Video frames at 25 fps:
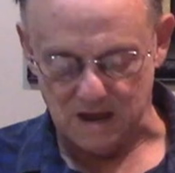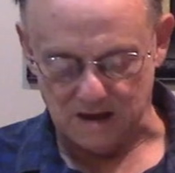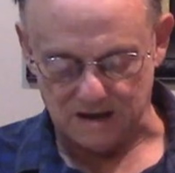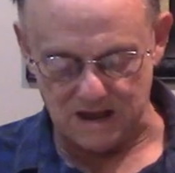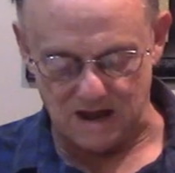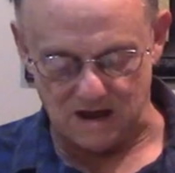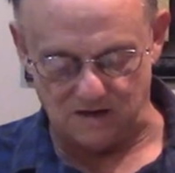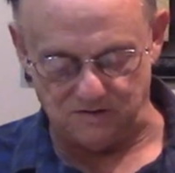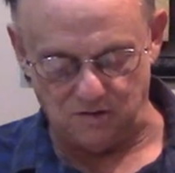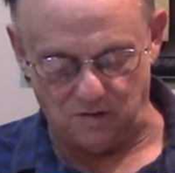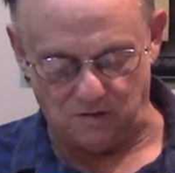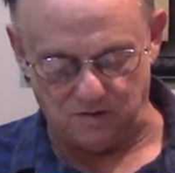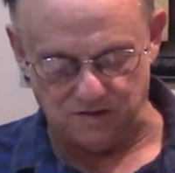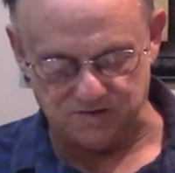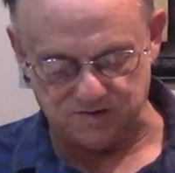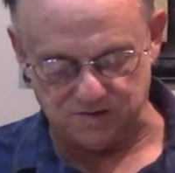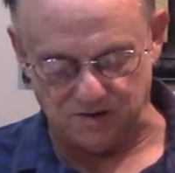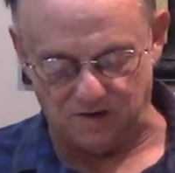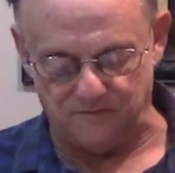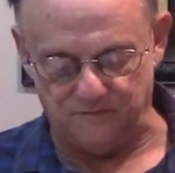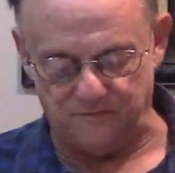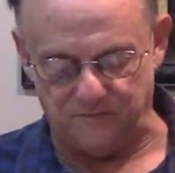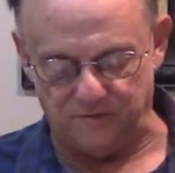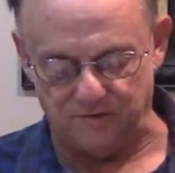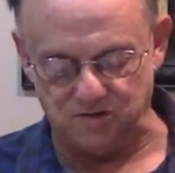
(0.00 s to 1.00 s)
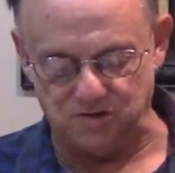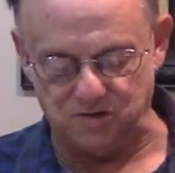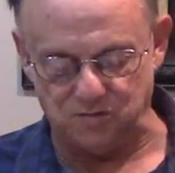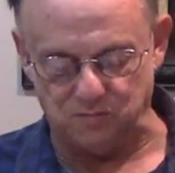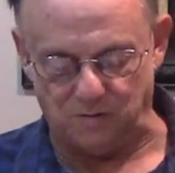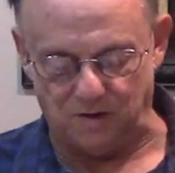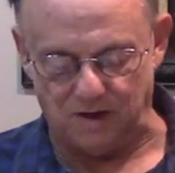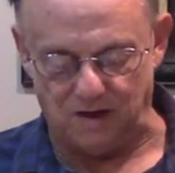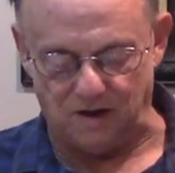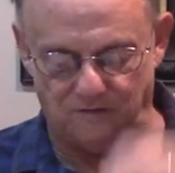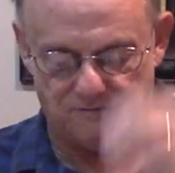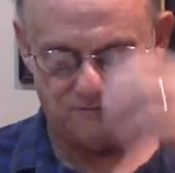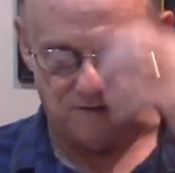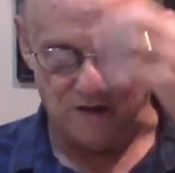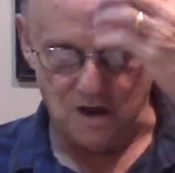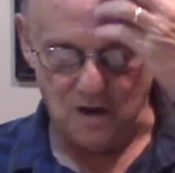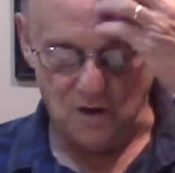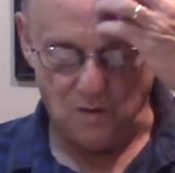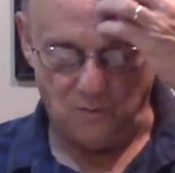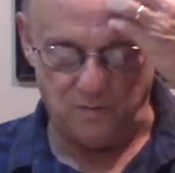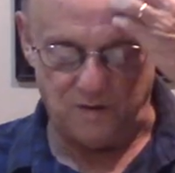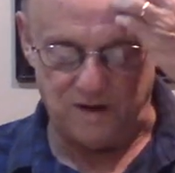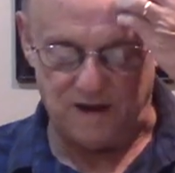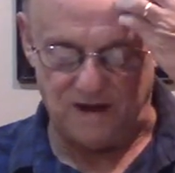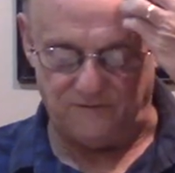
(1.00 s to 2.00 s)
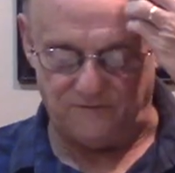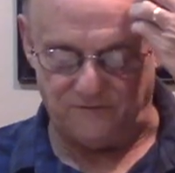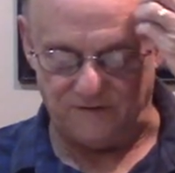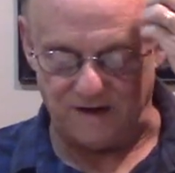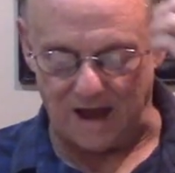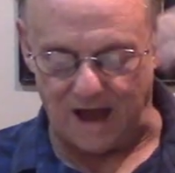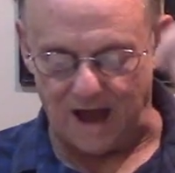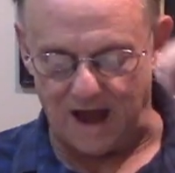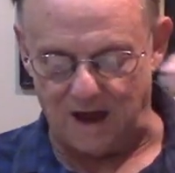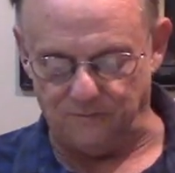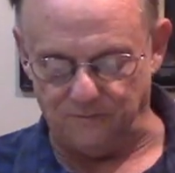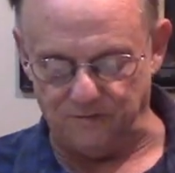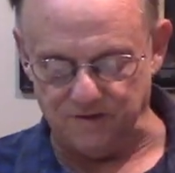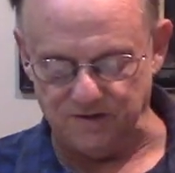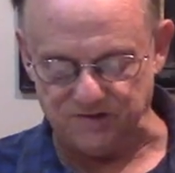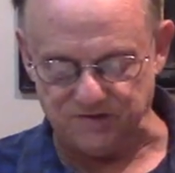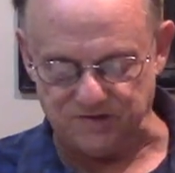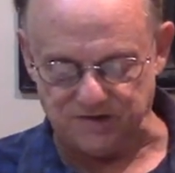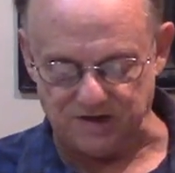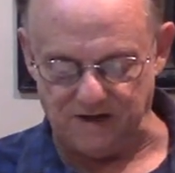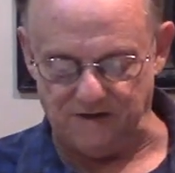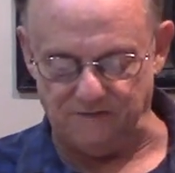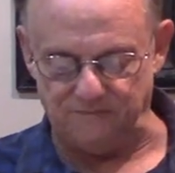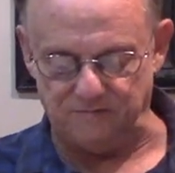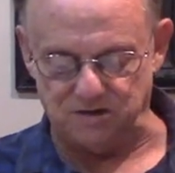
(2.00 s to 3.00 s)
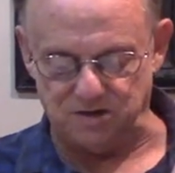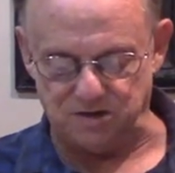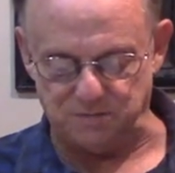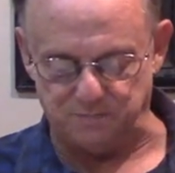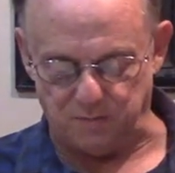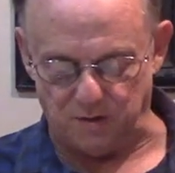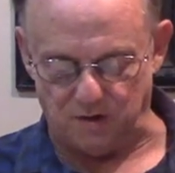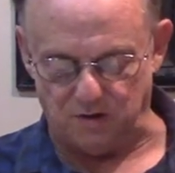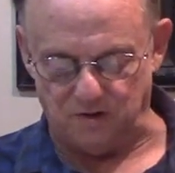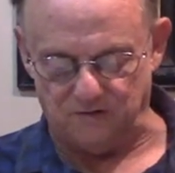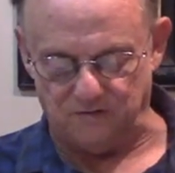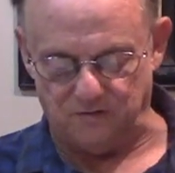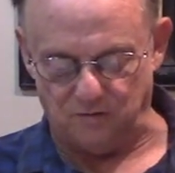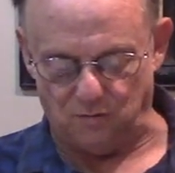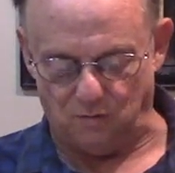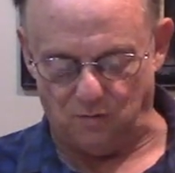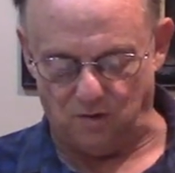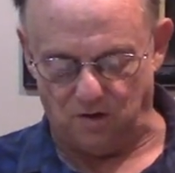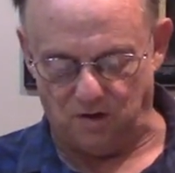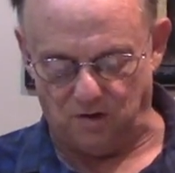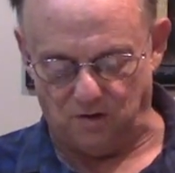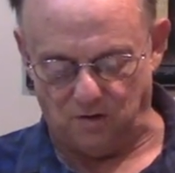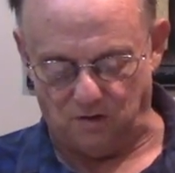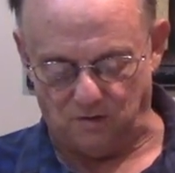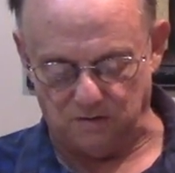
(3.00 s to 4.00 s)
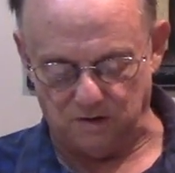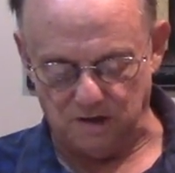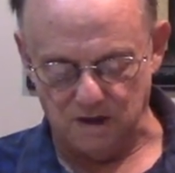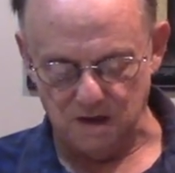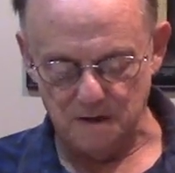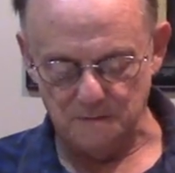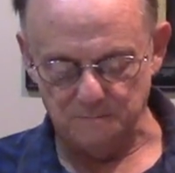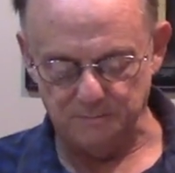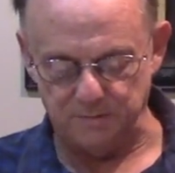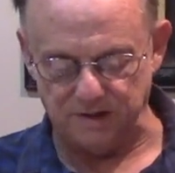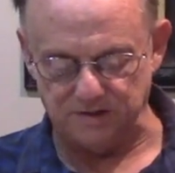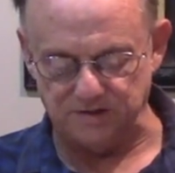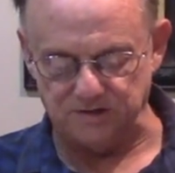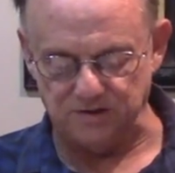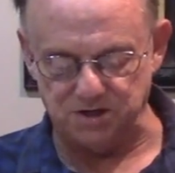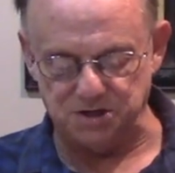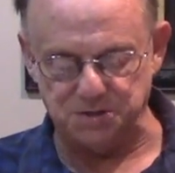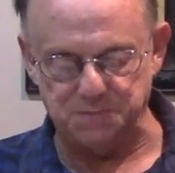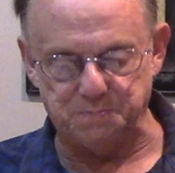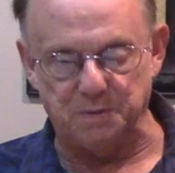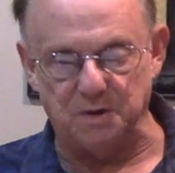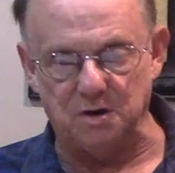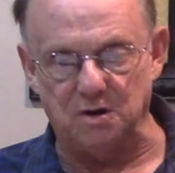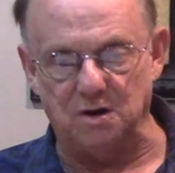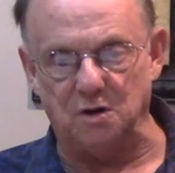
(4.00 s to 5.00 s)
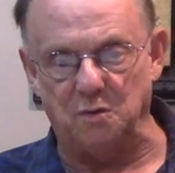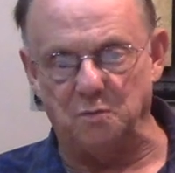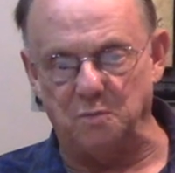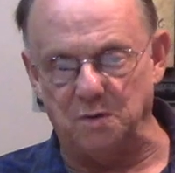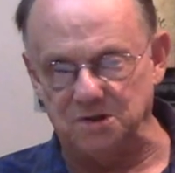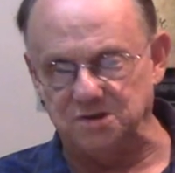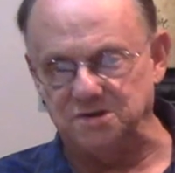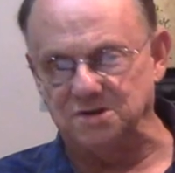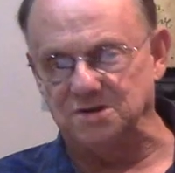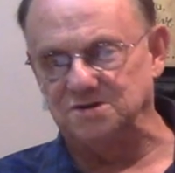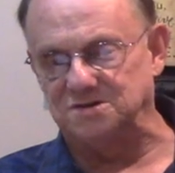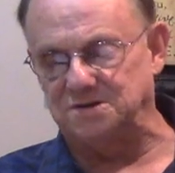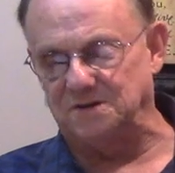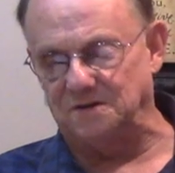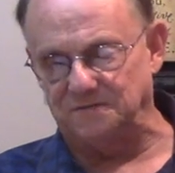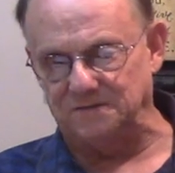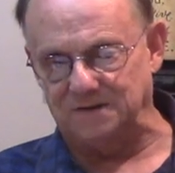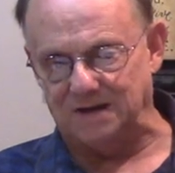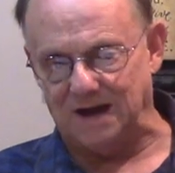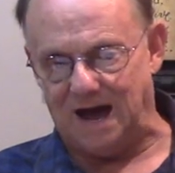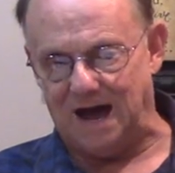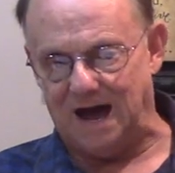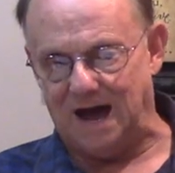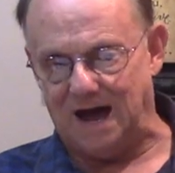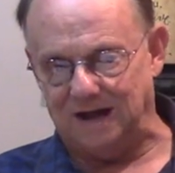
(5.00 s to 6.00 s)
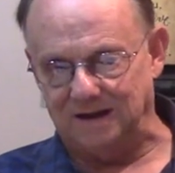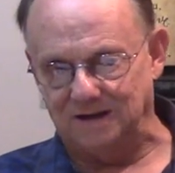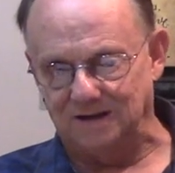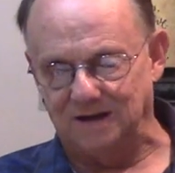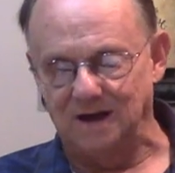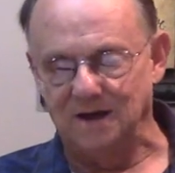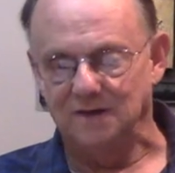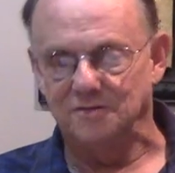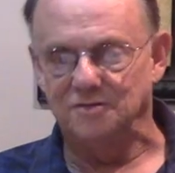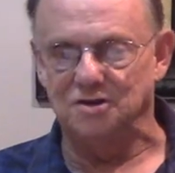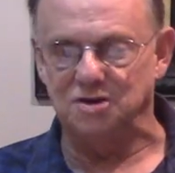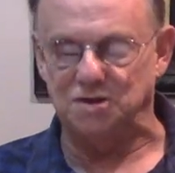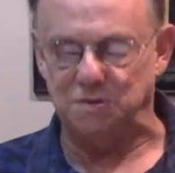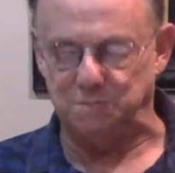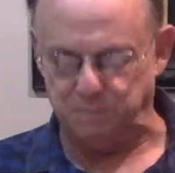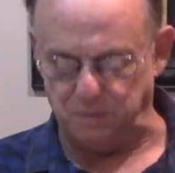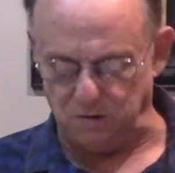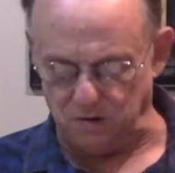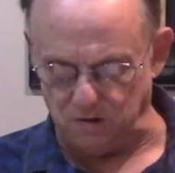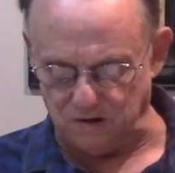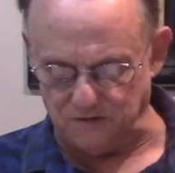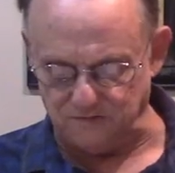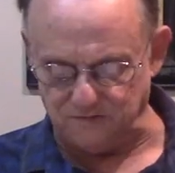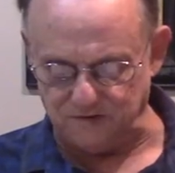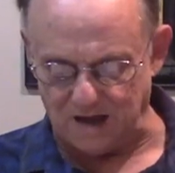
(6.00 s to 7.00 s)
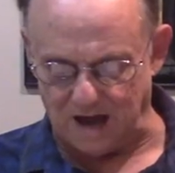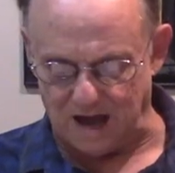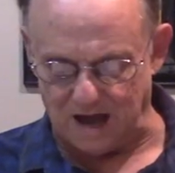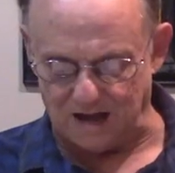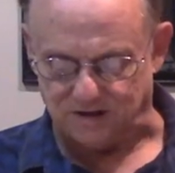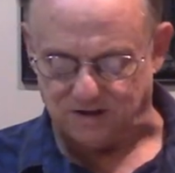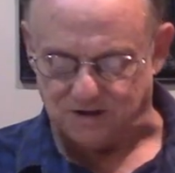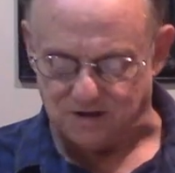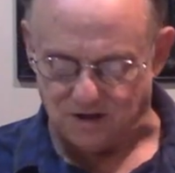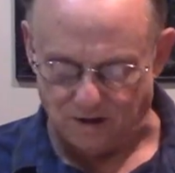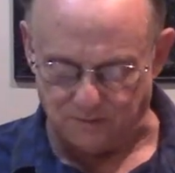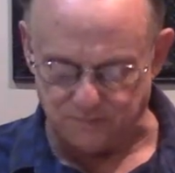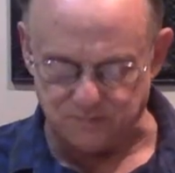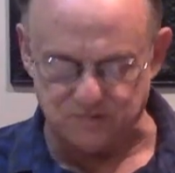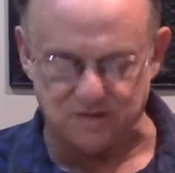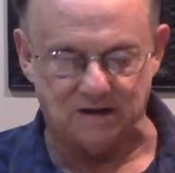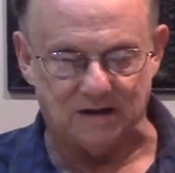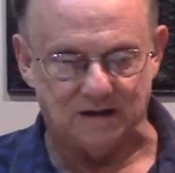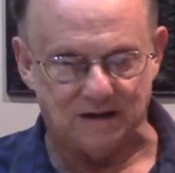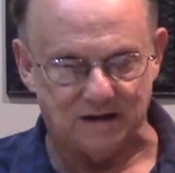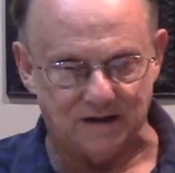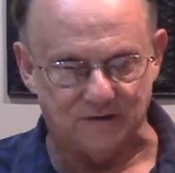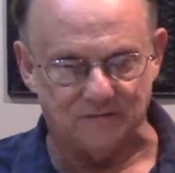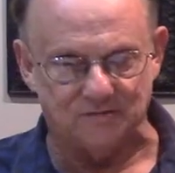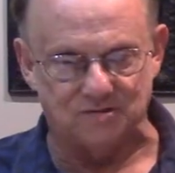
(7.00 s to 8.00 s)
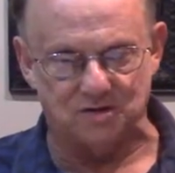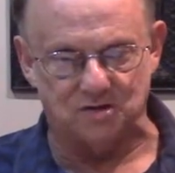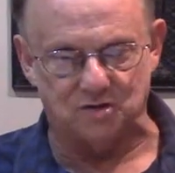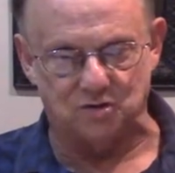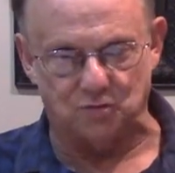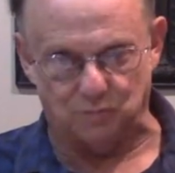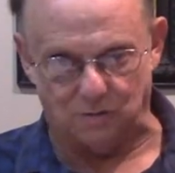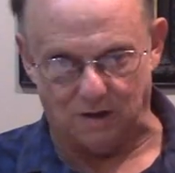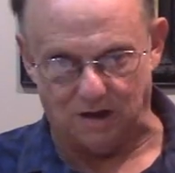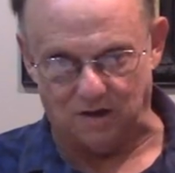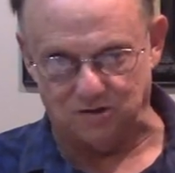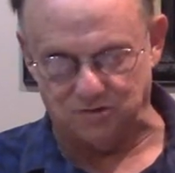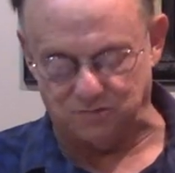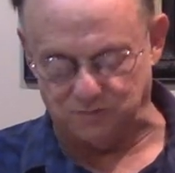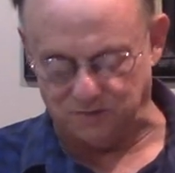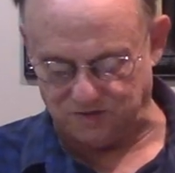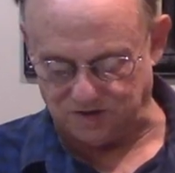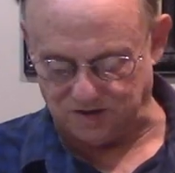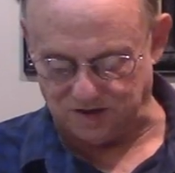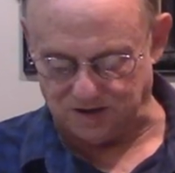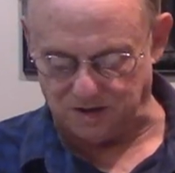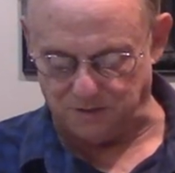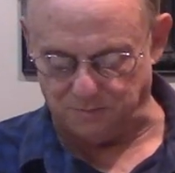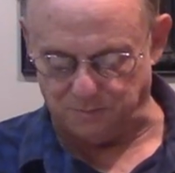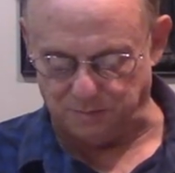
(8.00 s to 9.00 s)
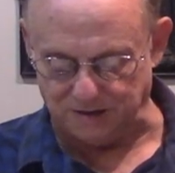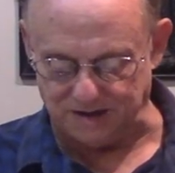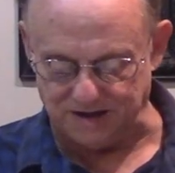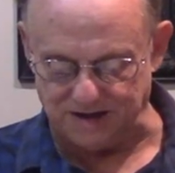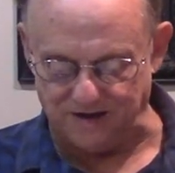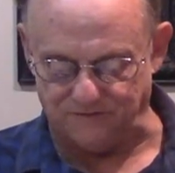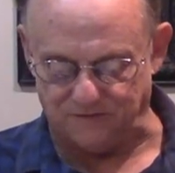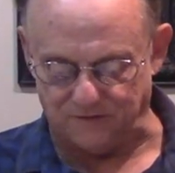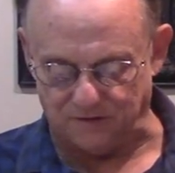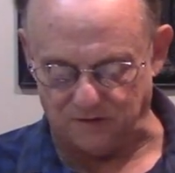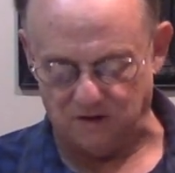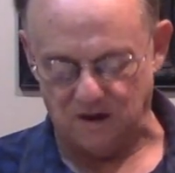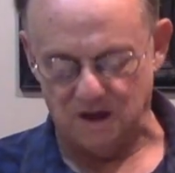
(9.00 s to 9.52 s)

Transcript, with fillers: Now notice there in verse 12, we have not received the Spirit of the world, but the Spirit which is of God the Spirit of God comes and lives and dwells within the believer.